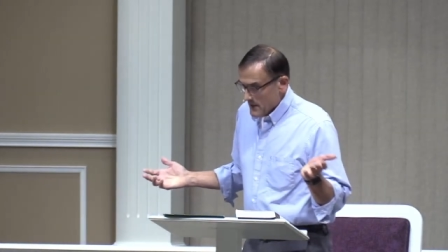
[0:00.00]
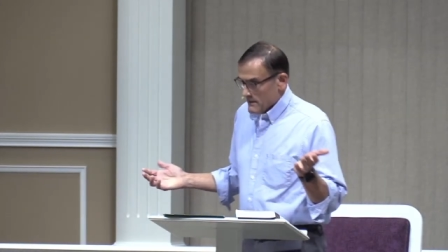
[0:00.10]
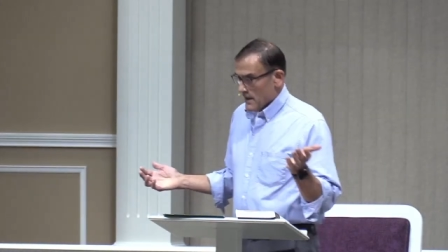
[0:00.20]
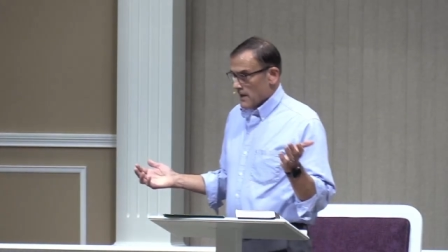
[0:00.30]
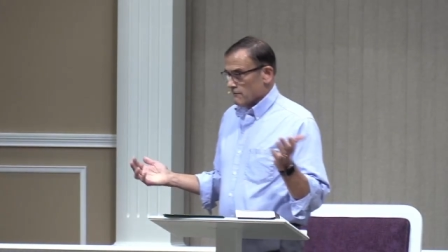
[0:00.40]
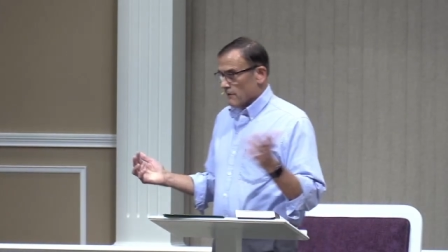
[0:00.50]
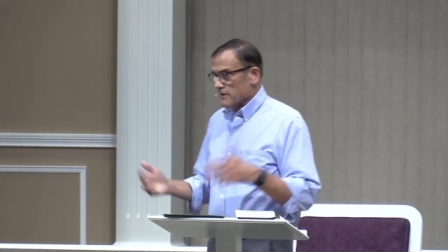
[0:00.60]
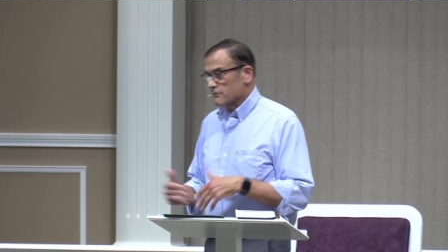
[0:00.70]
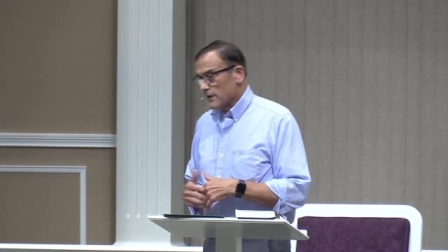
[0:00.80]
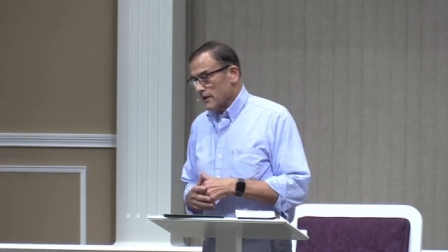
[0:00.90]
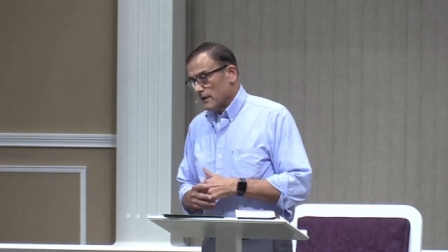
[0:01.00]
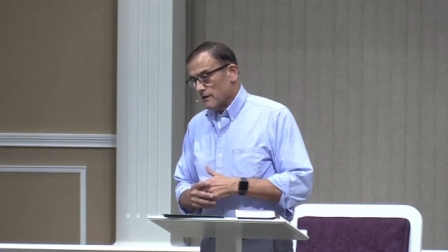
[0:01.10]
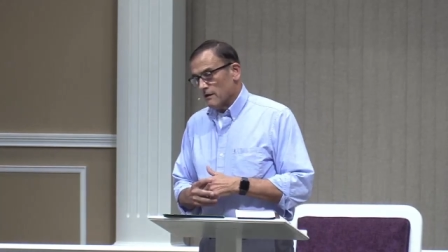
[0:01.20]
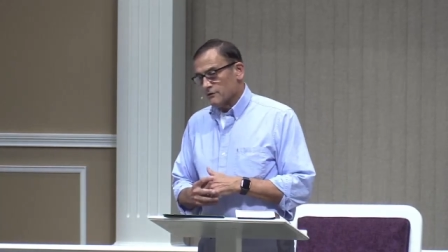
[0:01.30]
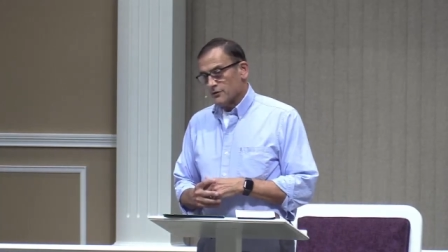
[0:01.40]
They had great training
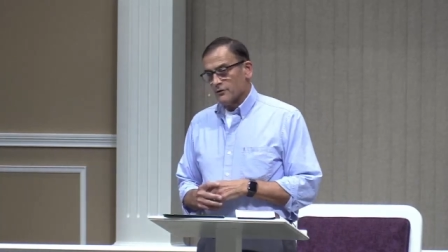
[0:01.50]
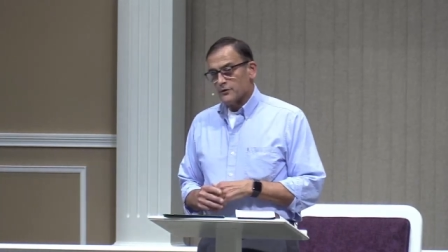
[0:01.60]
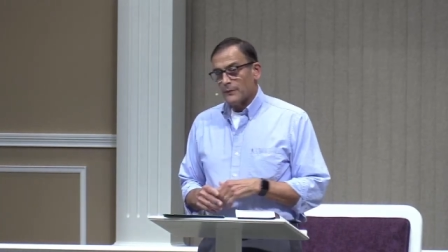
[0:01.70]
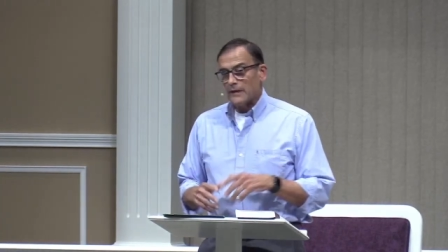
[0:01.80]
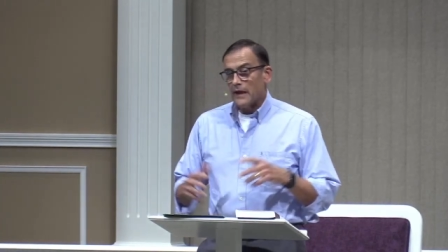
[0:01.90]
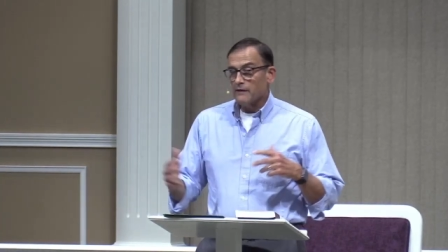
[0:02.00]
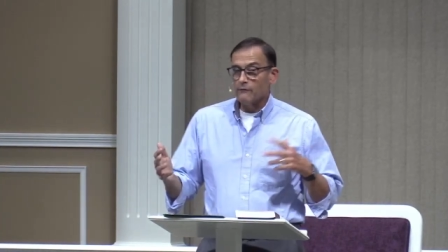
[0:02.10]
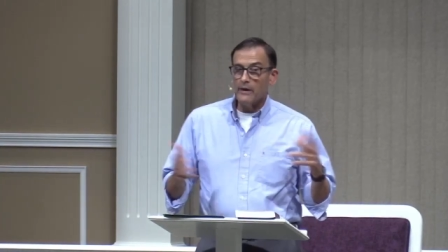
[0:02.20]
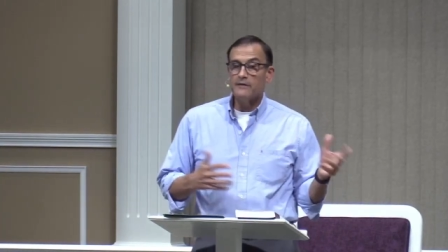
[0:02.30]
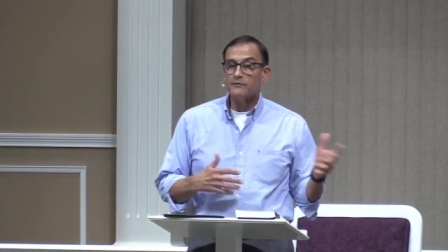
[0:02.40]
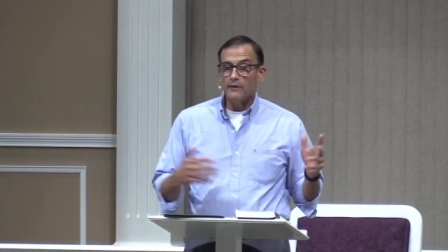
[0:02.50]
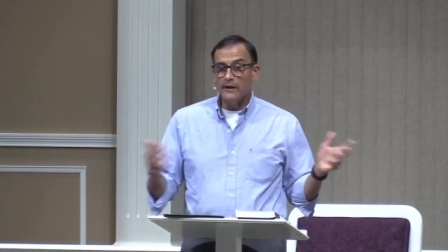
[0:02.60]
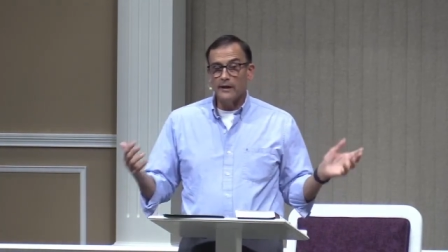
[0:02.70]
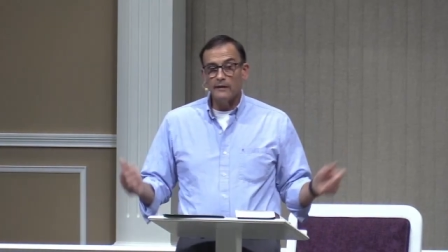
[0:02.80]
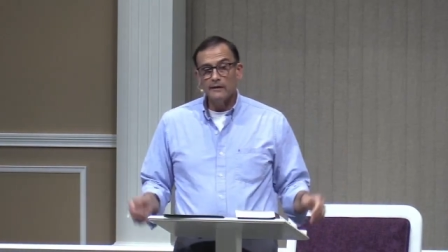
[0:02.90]
in our church, but they had great
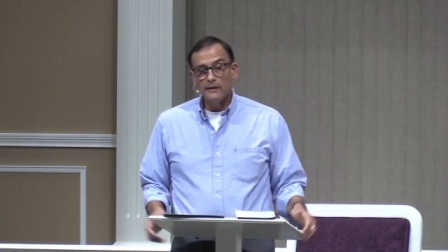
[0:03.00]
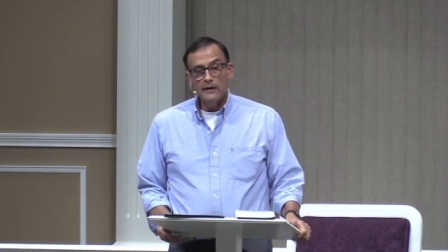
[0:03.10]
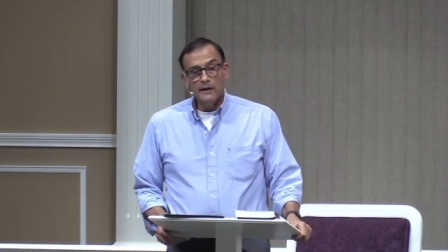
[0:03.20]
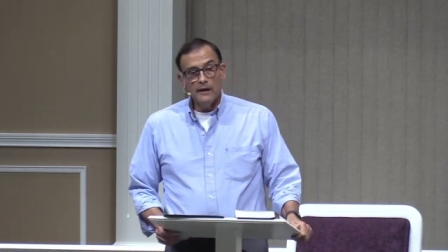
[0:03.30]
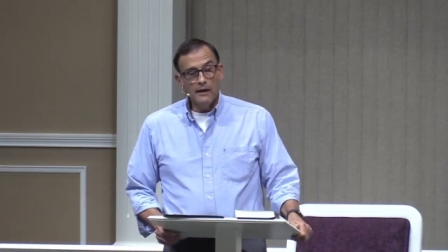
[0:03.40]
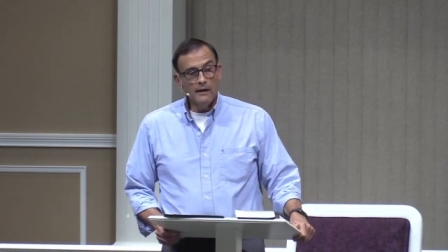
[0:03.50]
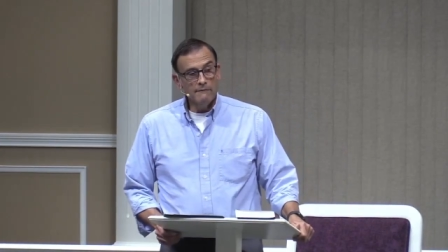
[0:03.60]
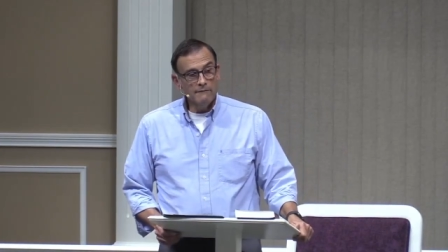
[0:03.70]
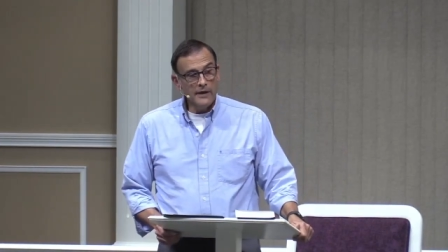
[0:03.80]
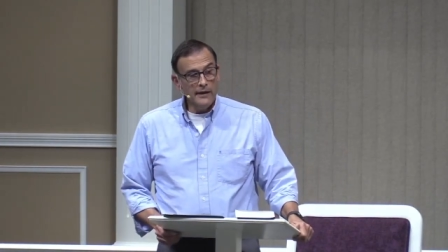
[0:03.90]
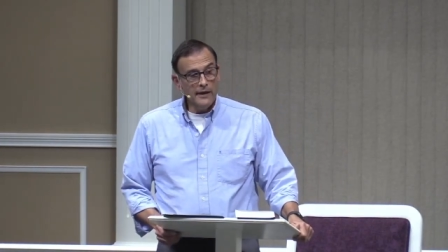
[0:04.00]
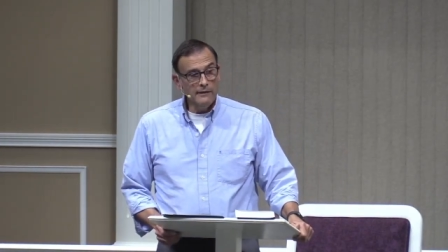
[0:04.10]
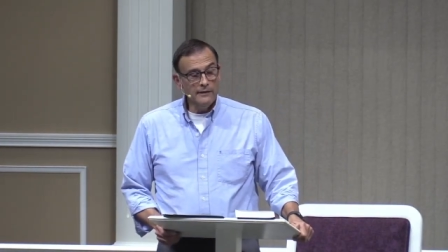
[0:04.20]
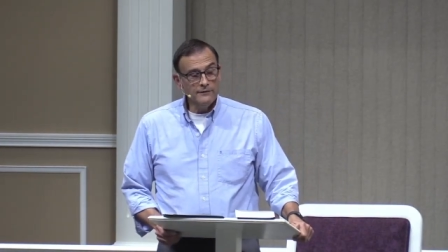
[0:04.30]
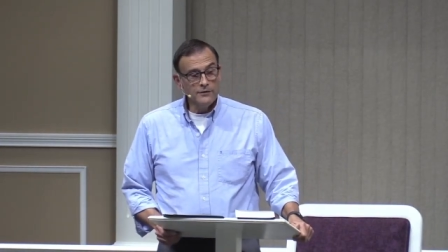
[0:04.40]
training, um,
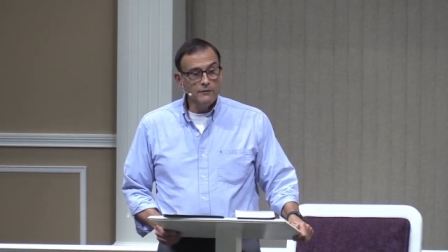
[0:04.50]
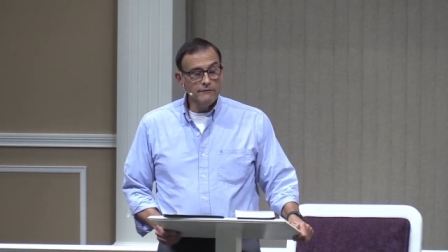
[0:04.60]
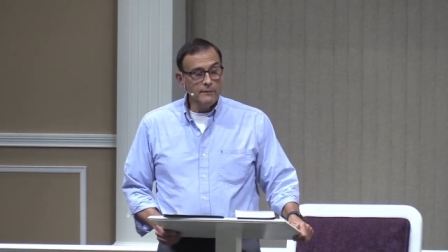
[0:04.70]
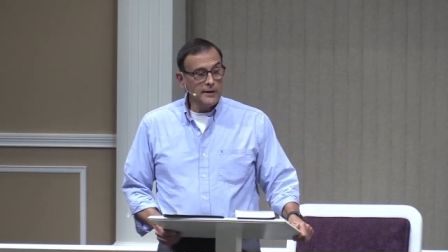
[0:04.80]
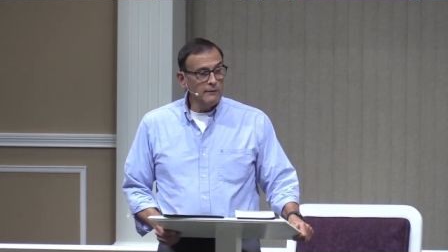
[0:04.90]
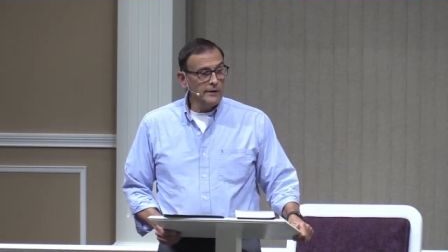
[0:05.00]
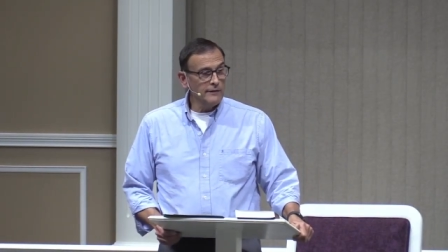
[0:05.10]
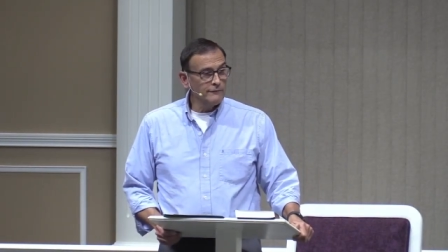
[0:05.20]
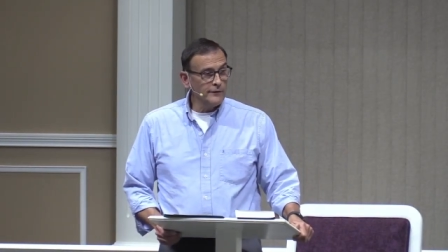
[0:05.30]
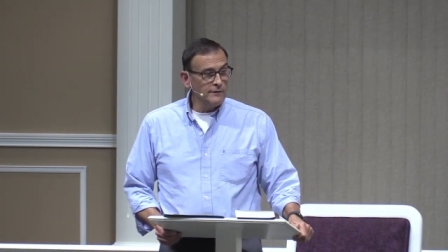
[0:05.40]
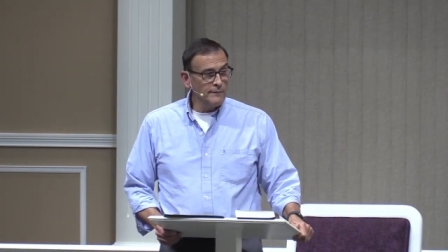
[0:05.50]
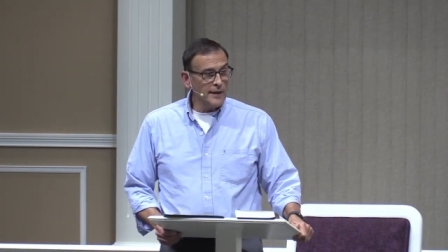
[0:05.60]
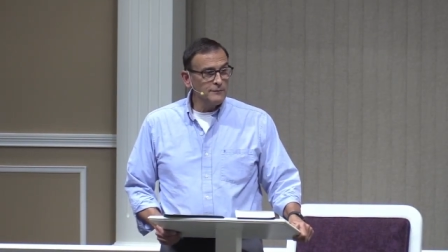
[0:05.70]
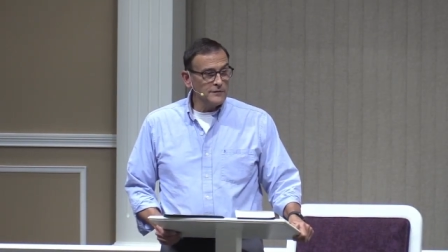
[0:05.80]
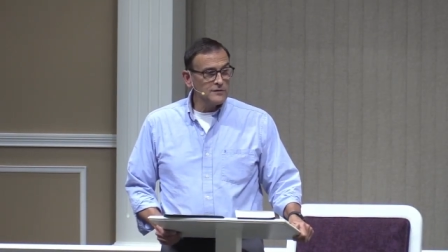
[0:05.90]
and two of them anyway, at Freedom
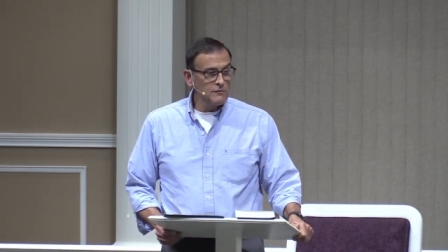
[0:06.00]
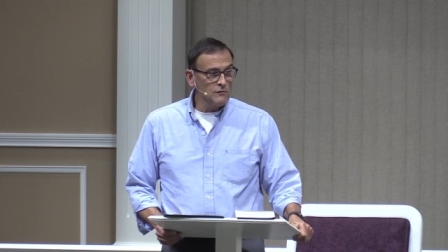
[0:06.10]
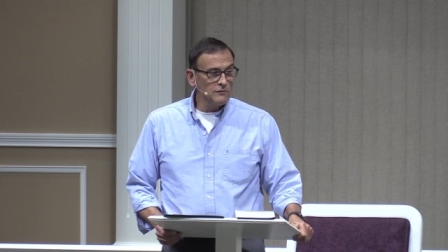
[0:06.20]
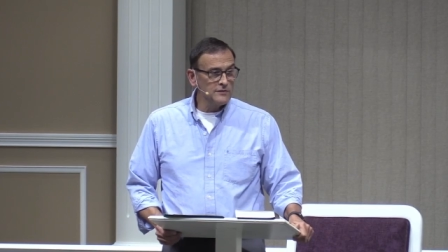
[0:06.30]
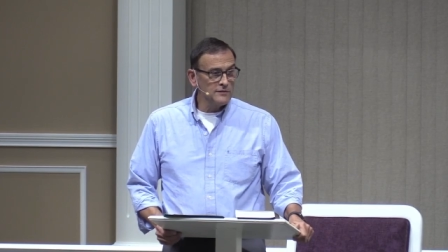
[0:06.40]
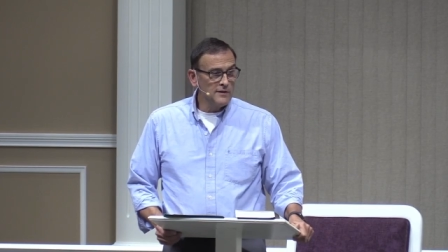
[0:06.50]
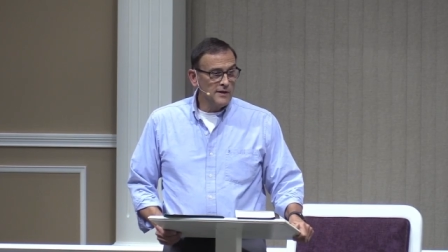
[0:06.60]
Baptist Schools.